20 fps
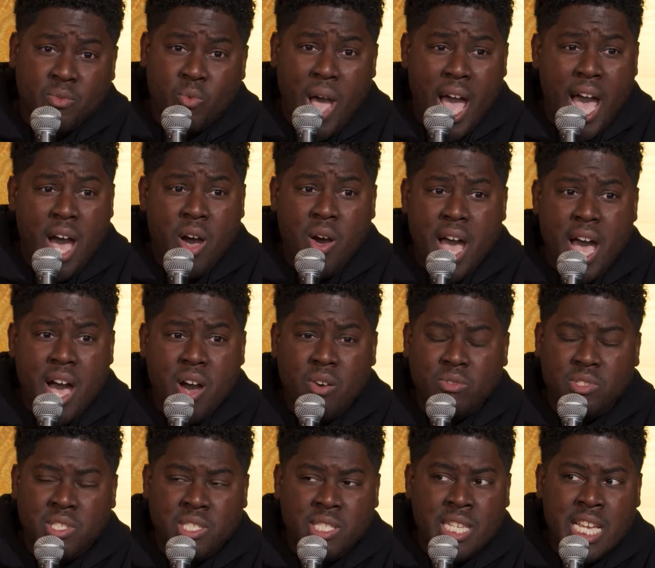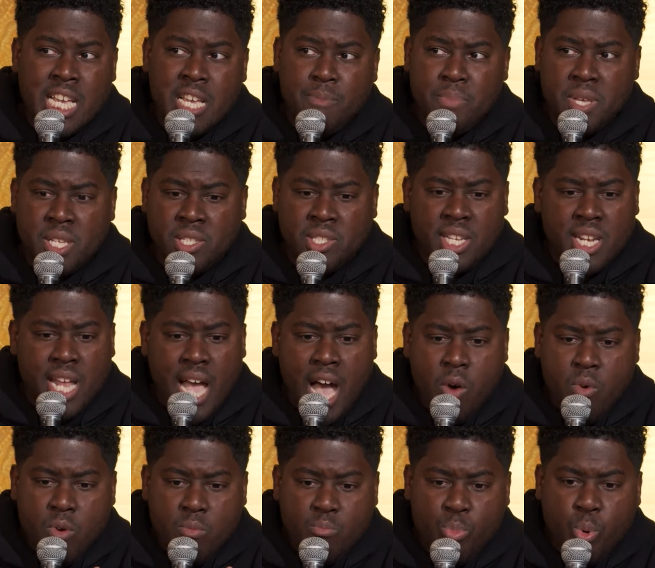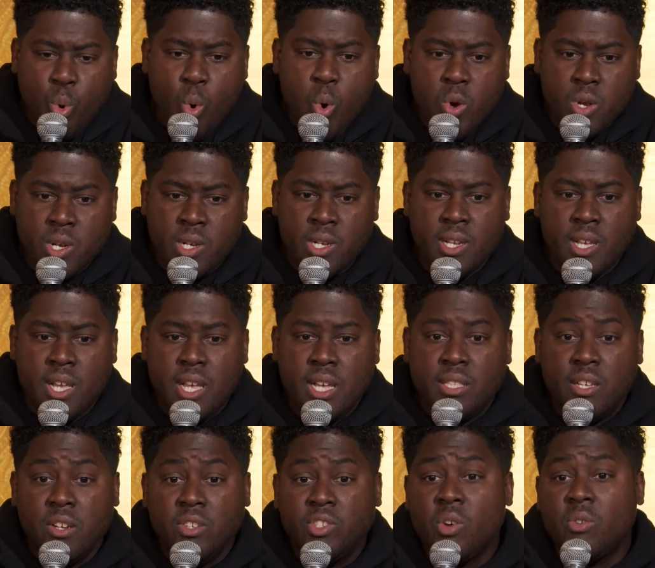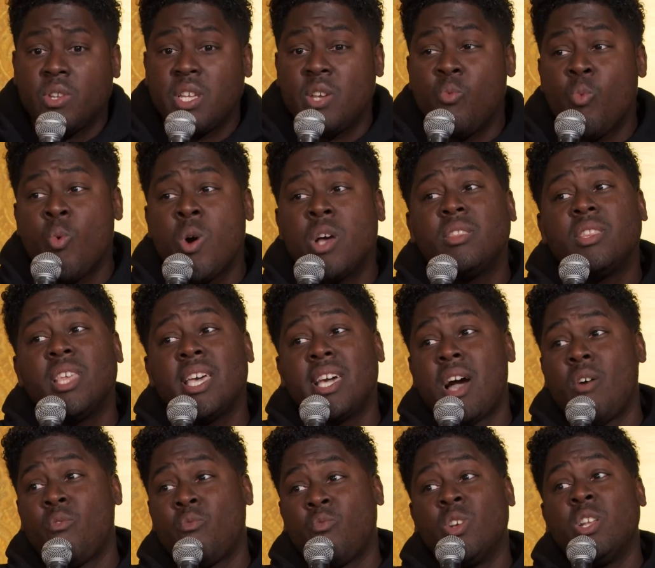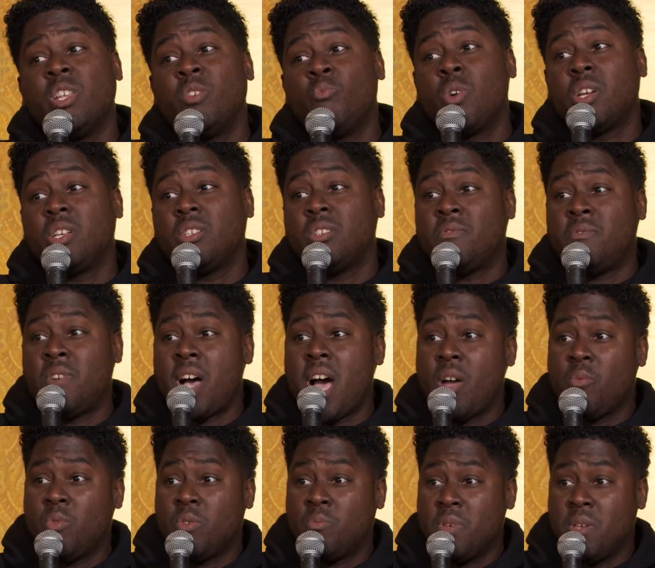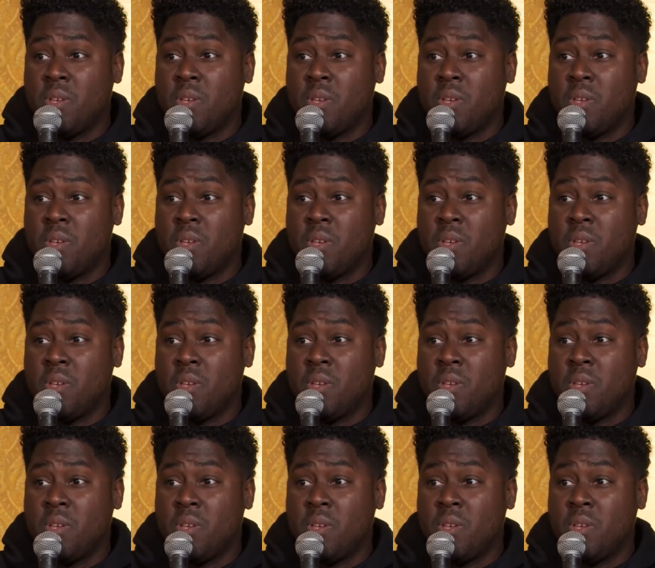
how how deep is it? How important? There's only one thing I really want to divide with